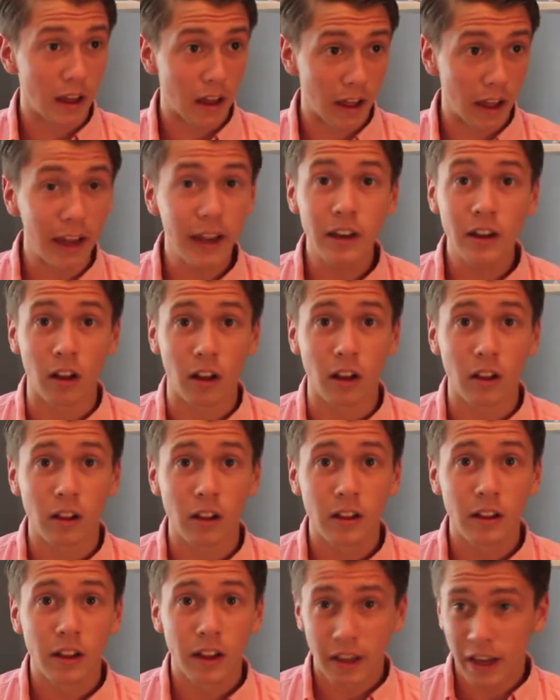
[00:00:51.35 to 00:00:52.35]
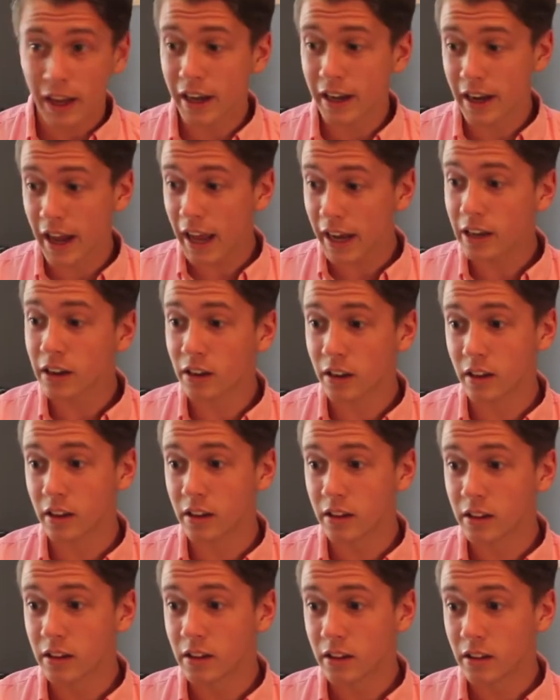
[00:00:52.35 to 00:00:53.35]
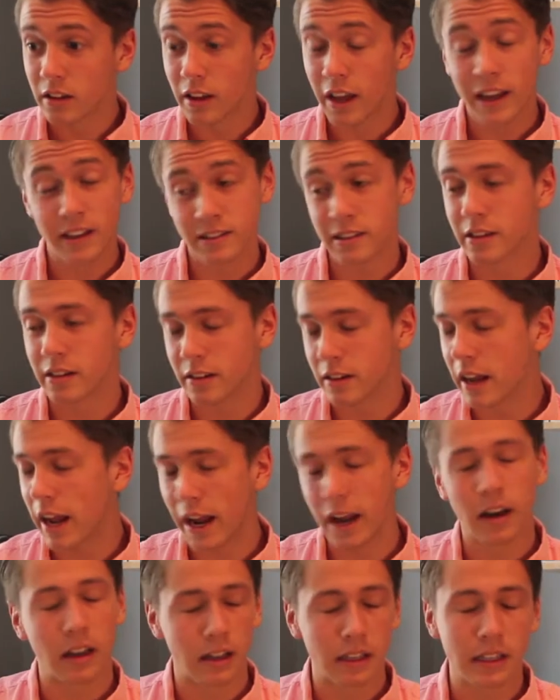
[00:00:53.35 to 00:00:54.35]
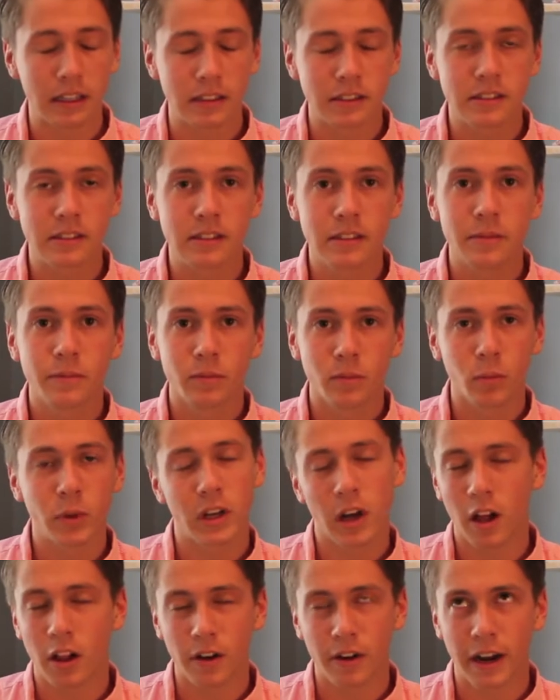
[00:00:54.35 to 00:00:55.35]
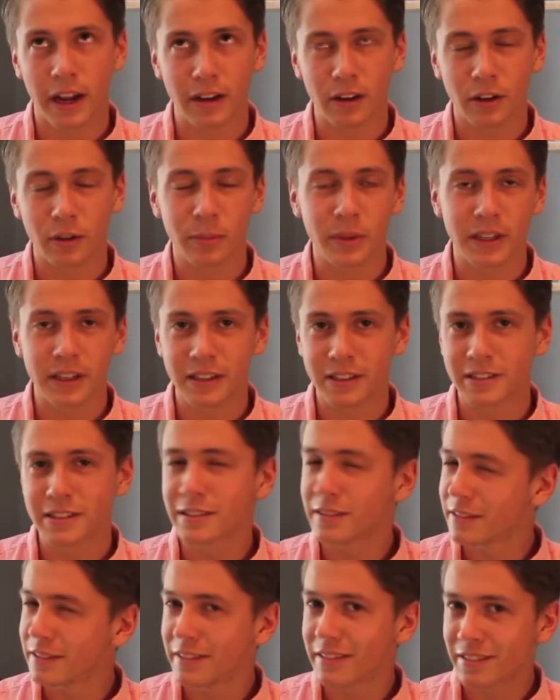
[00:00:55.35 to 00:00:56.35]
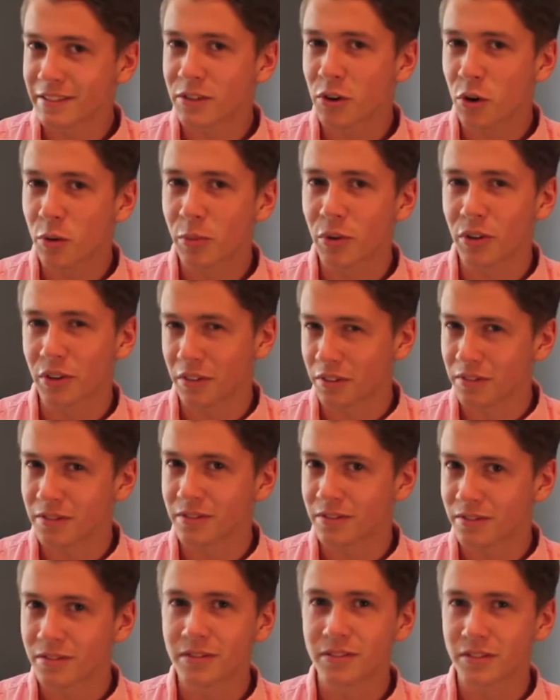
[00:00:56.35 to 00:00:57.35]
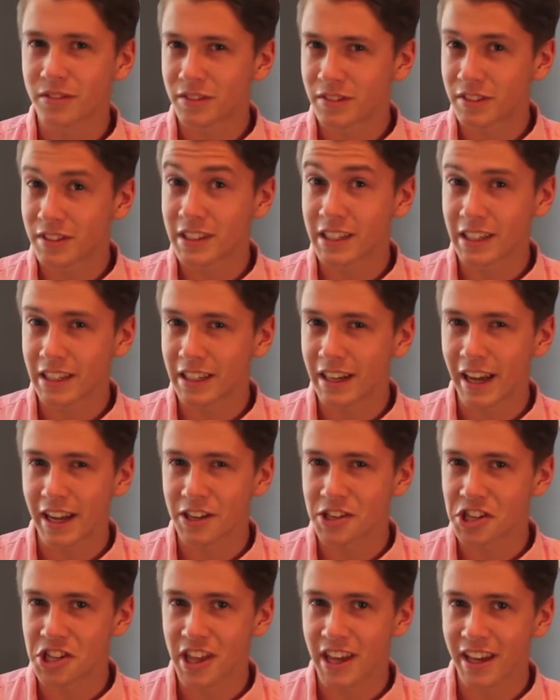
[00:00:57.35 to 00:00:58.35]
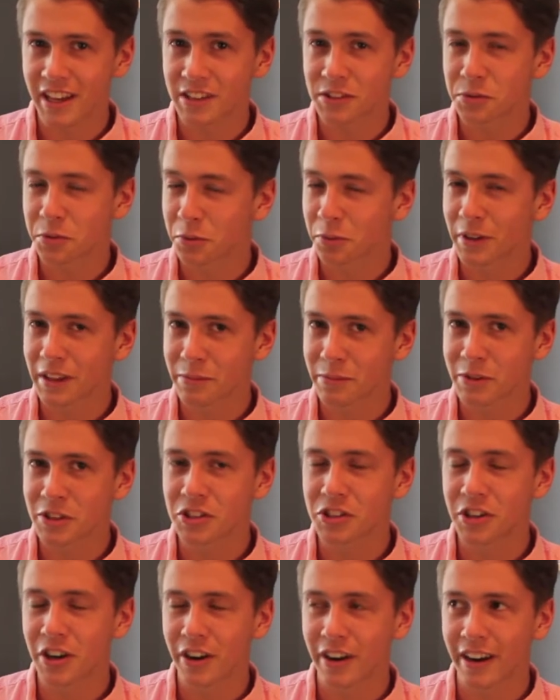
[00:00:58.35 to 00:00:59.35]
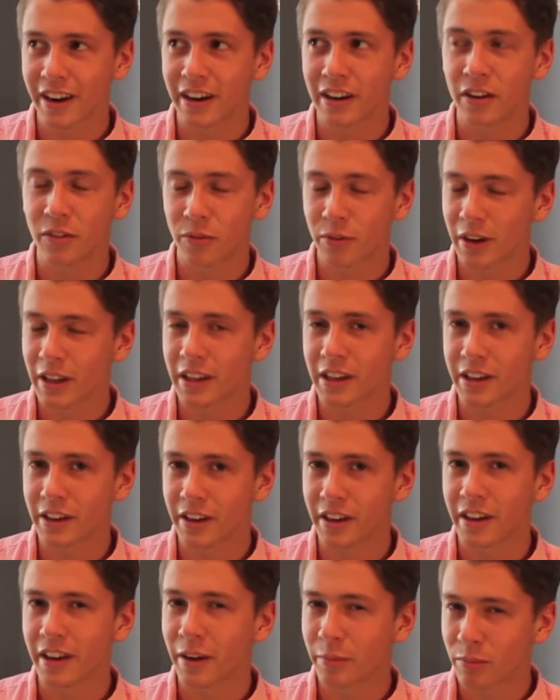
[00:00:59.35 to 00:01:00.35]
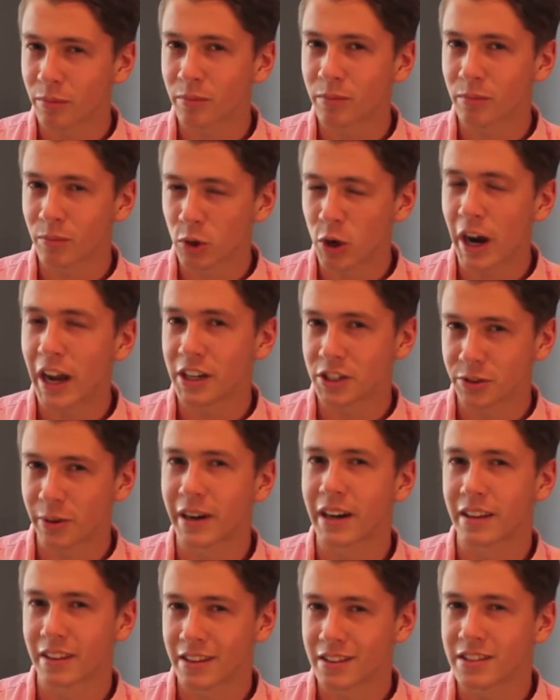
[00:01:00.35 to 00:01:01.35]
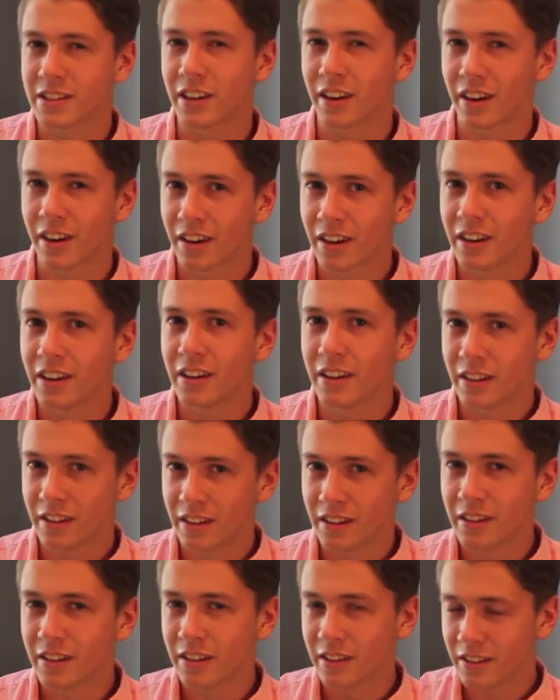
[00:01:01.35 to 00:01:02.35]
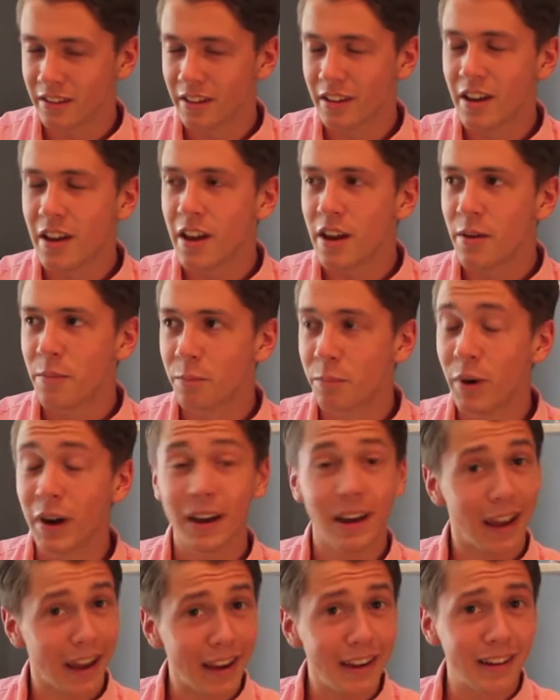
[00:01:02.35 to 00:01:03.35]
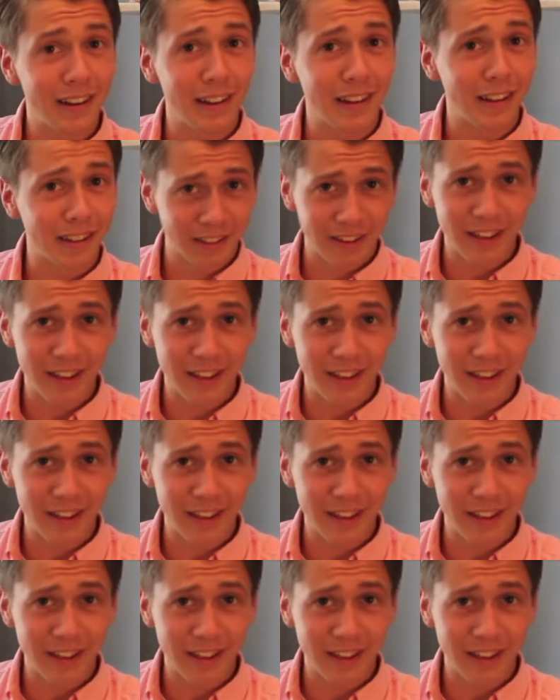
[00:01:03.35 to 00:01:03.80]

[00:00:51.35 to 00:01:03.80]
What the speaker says: Anal. And Anal, as in Anal-Ysis, we call her Anal because normal teenage things. We're really mature and really good. I'm graduating this year. But anal